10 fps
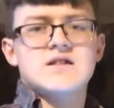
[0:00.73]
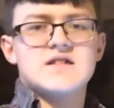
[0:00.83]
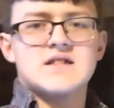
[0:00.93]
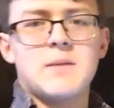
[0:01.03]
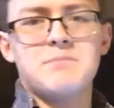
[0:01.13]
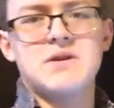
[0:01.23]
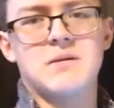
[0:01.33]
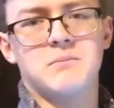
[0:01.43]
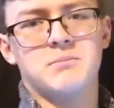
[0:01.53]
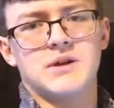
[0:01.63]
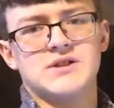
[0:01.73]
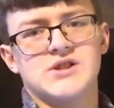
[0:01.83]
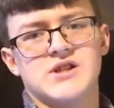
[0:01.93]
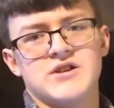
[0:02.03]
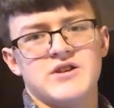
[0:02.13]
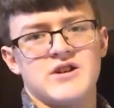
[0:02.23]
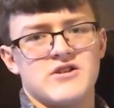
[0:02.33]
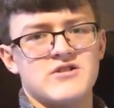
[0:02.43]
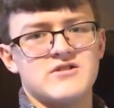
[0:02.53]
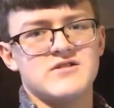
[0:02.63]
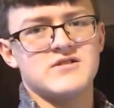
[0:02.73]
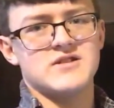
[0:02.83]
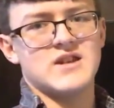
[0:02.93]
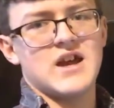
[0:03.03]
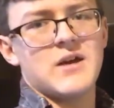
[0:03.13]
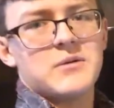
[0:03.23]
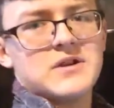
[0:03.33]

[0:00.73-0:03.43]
Sup, you bunch of nerds. Yeah, I